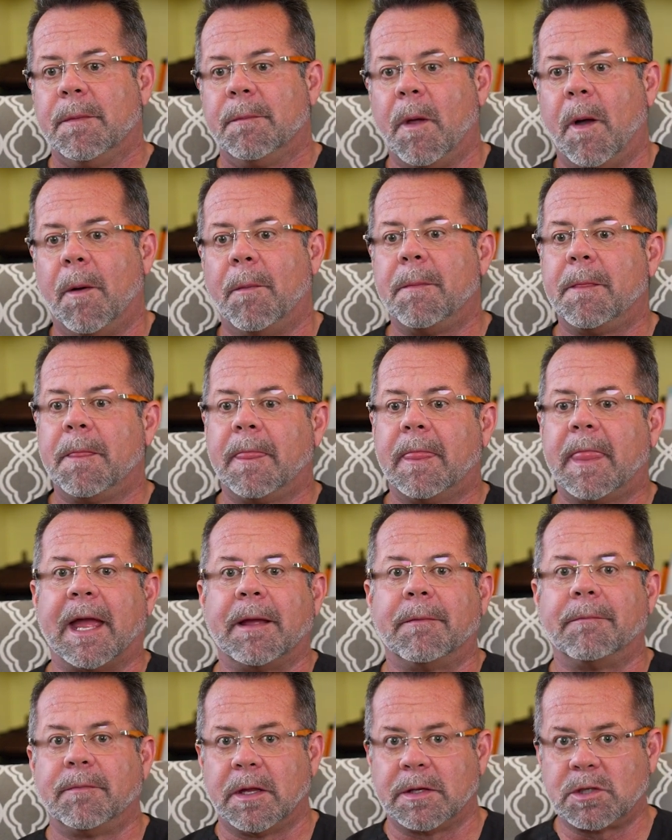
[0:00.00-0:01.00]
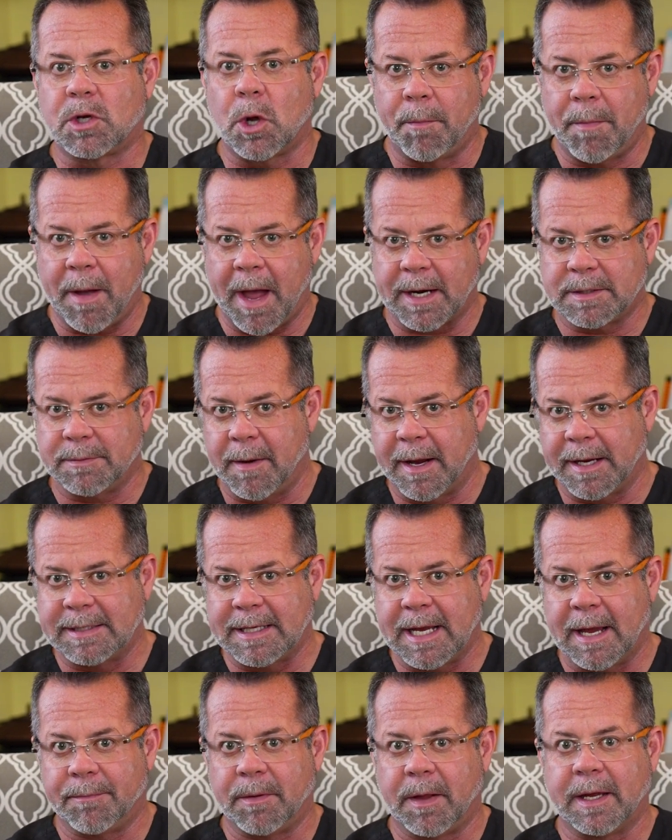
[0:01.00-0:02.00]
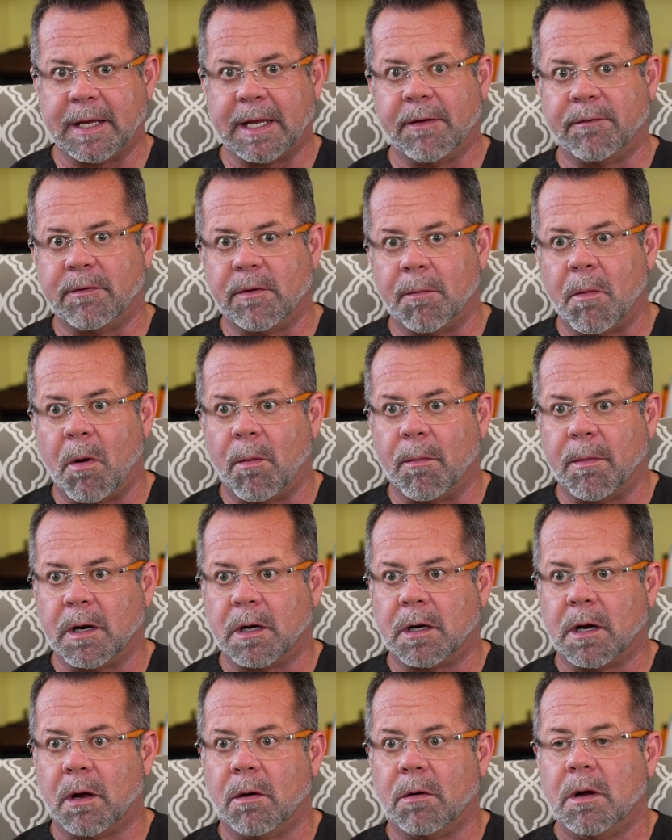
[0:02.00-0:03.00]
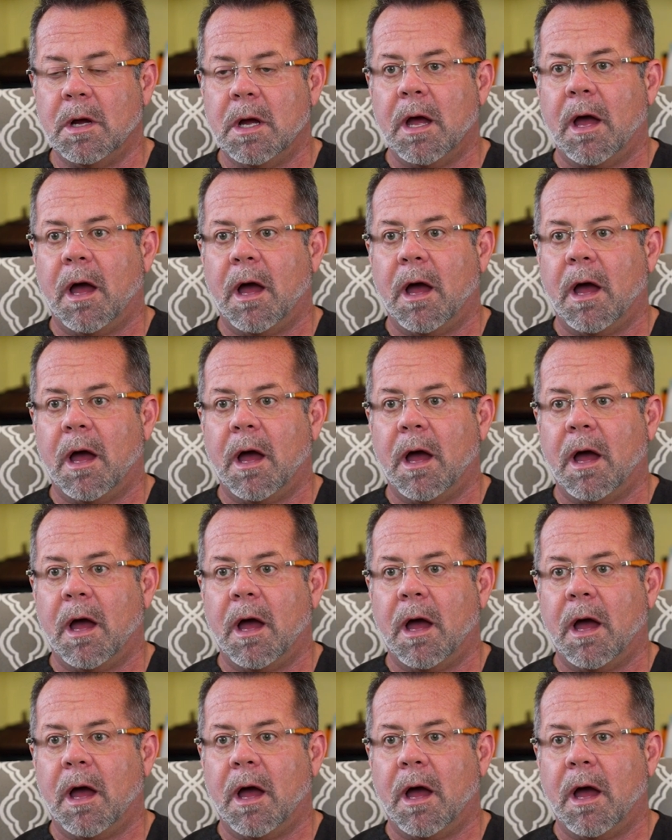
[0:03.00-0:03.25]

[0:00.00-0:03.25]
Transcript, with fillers: Well, like, let's go back to my example I gave you a moment ago.